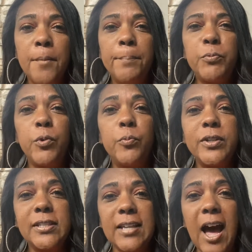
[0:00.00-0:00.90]
But when we
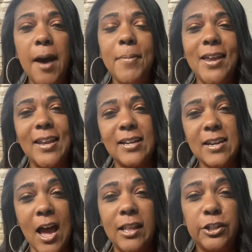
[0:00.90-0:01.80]
stop and
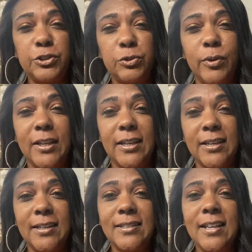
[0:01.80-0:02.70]
acknowledge who He
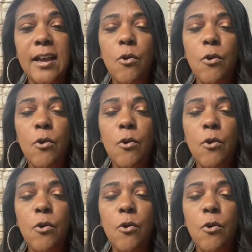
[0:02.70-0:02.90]
is,